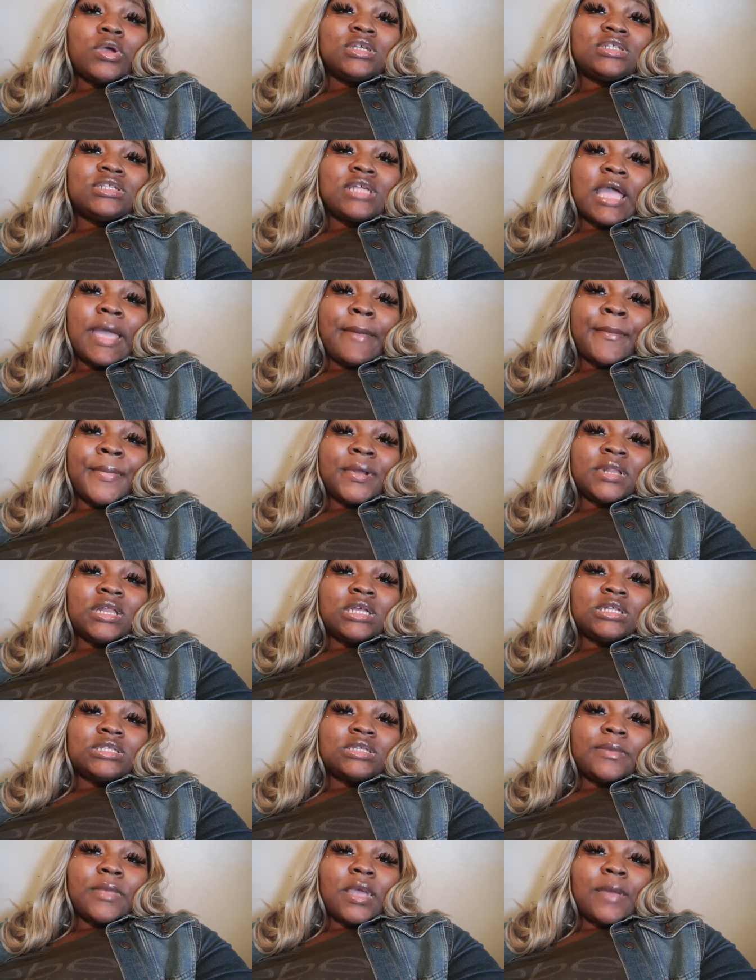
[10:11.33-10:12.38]
say happy birthday
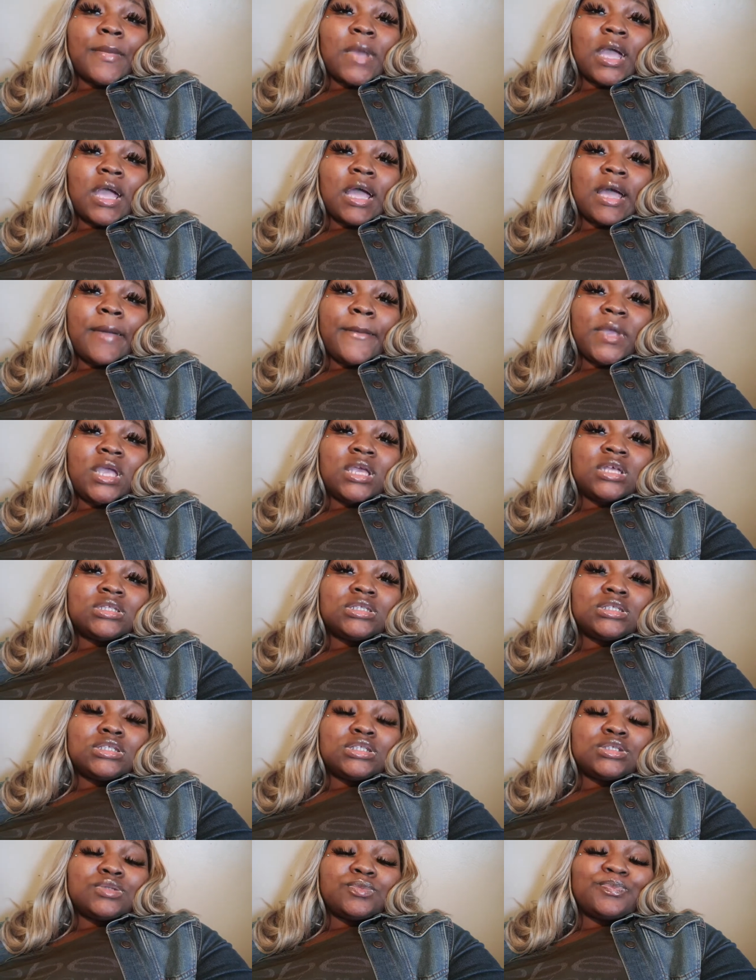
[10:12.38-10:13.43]
to me in my
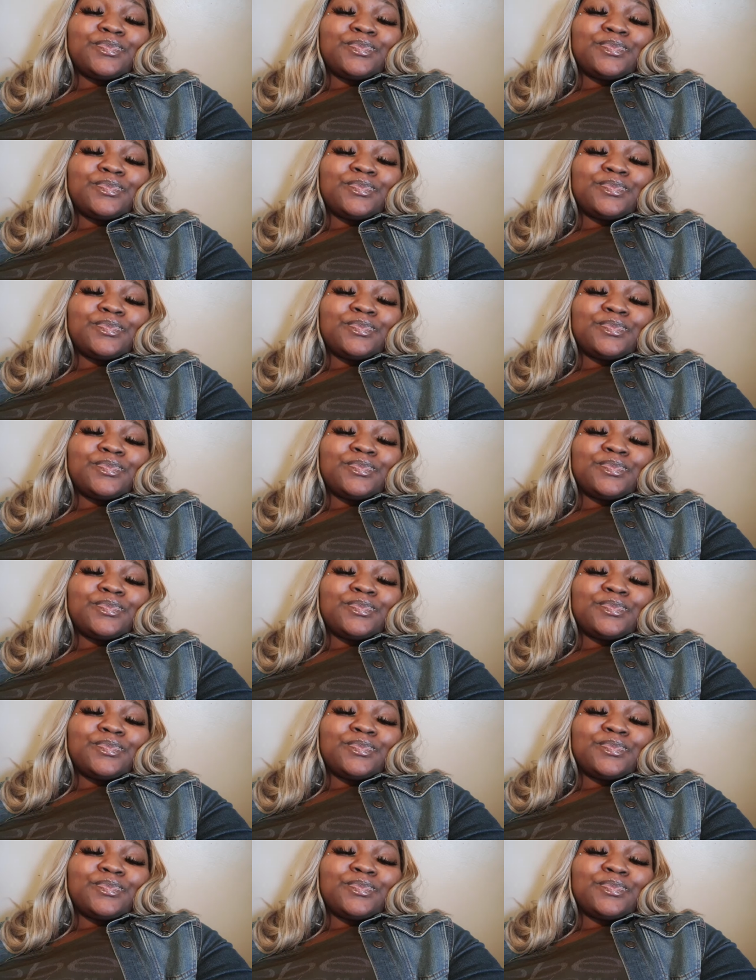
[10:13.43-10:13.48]
comments.